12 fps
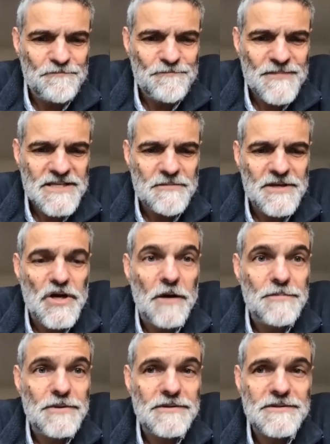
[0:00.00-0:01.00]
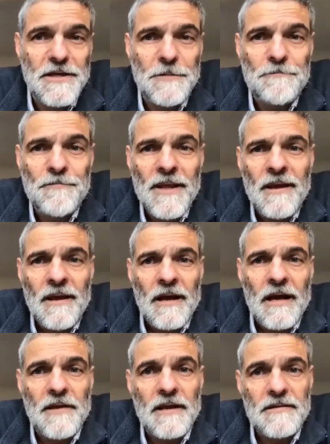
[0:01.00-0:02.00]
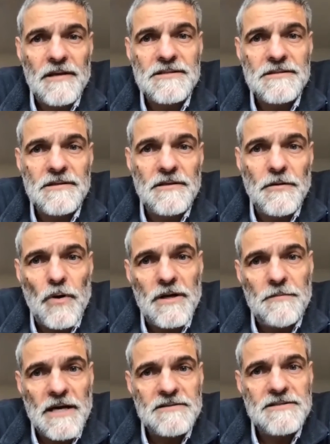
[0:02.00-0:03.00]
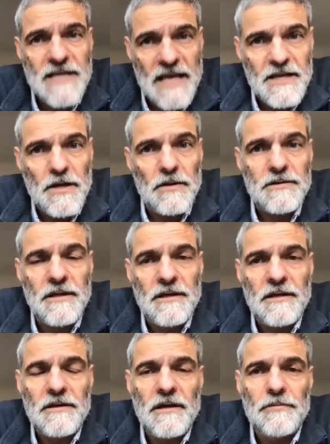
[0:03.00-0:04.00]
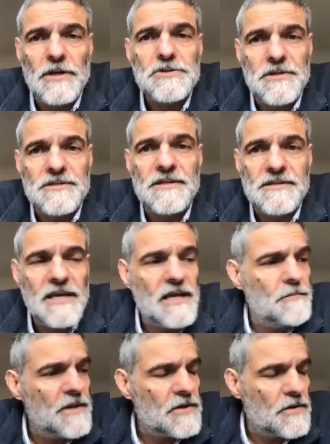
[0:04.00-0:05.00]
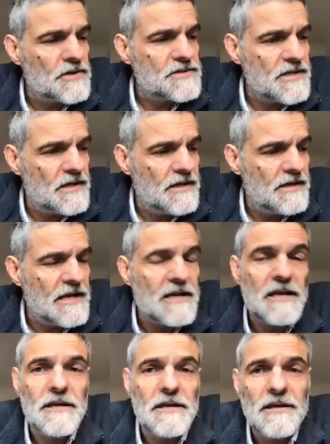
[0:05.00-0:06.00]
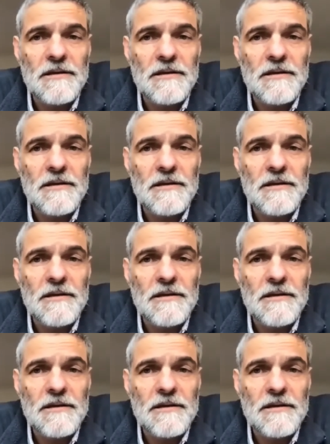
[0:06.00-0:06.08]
some examples, I think your point about stakeholder richness is key, because in any